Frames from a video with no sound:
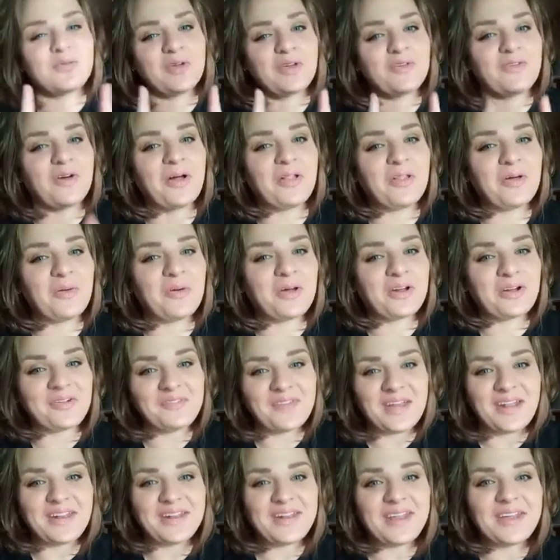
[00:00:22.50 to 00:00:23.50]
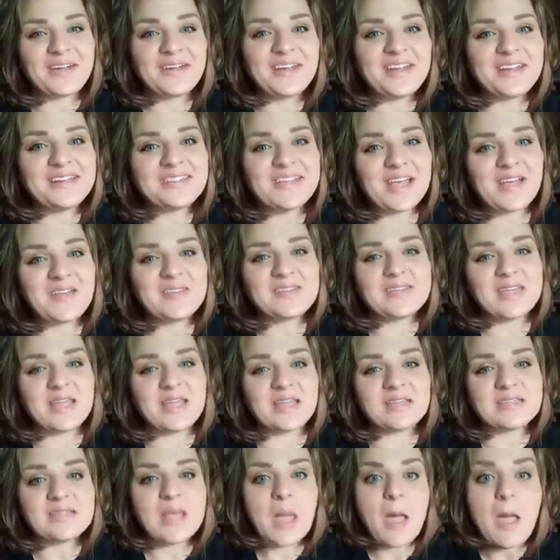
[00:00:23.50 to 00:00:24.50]
follow what our veterinarian tells
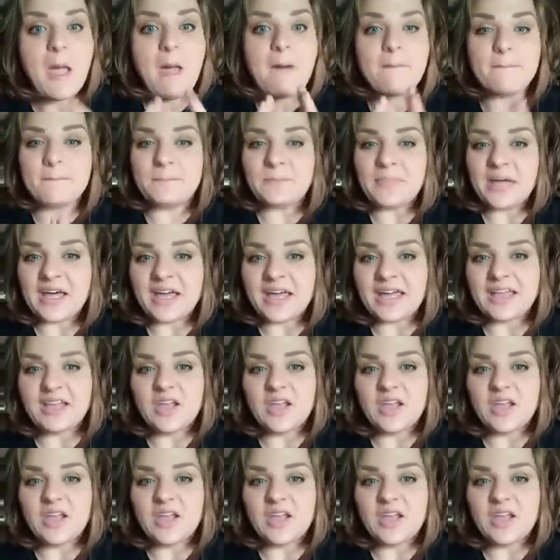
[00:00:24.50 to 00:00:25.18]
us, but